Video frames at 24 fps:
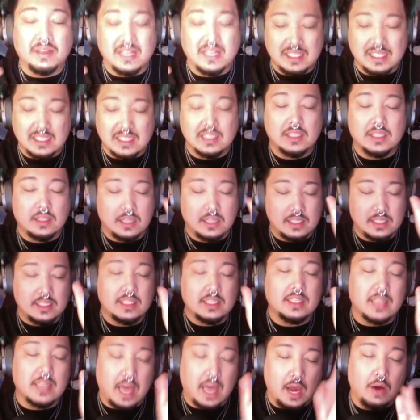this
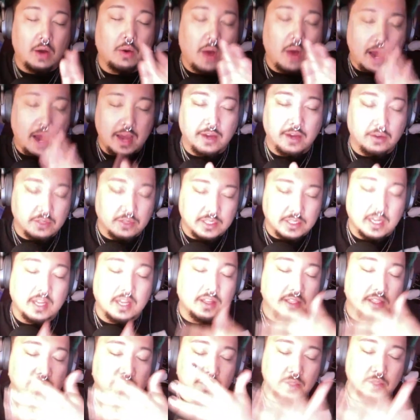is how I understand it.
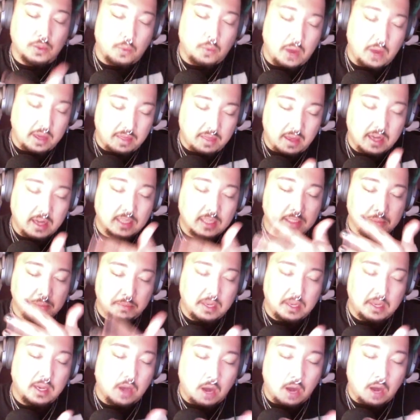This is the way that it's
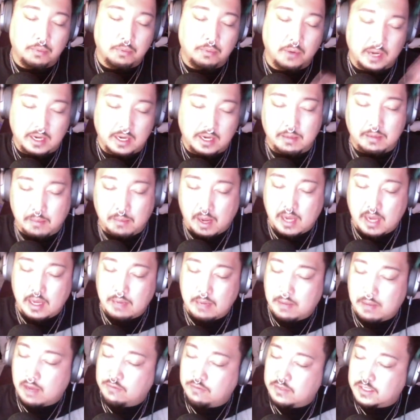being operated in
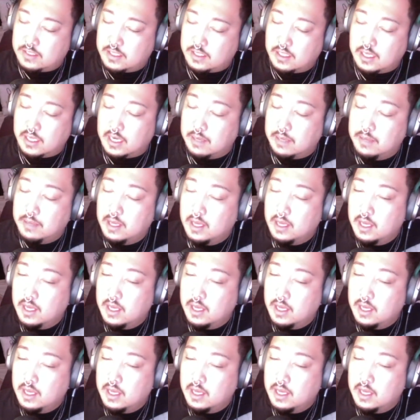my facility.